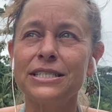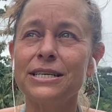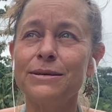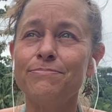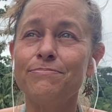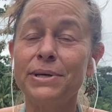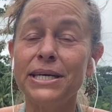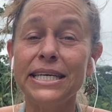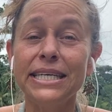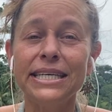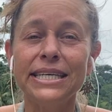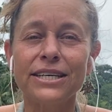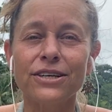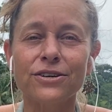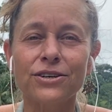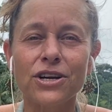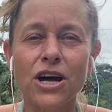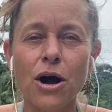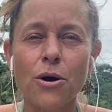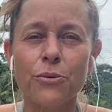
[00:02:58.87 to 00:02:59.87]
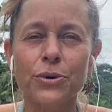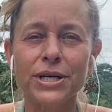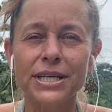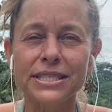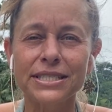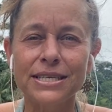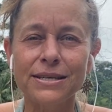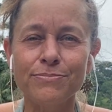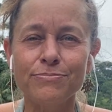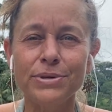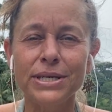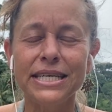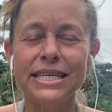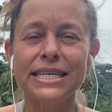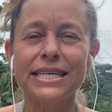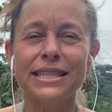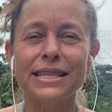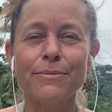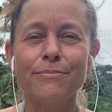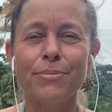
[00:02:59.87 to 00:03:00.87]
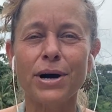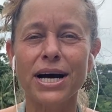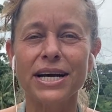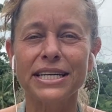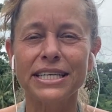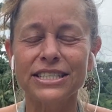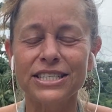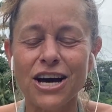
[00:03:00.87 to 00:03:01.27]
to be here, not wanting to be in the body,